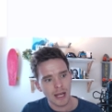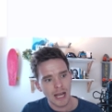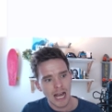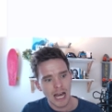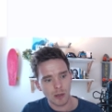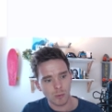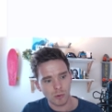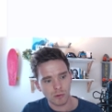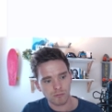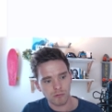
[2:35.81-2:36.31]

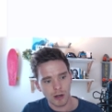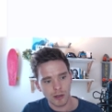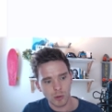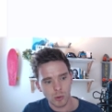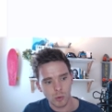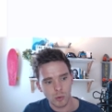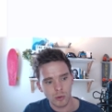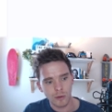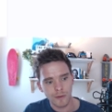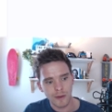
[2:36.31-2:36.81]
and it will run
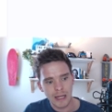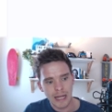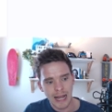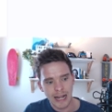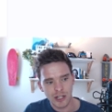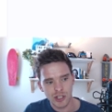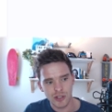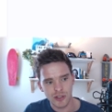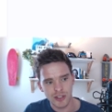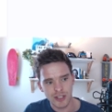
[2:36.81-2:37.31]
all of the
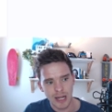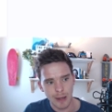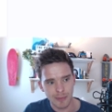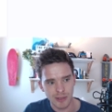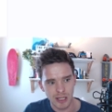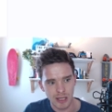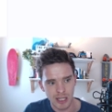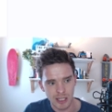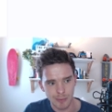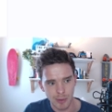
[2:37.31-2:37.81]
action steps
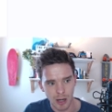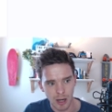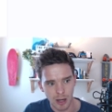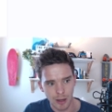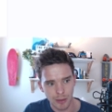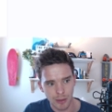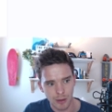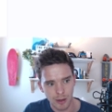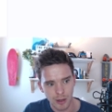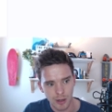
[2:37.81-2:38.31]
in this
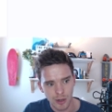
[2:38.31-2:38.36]
path.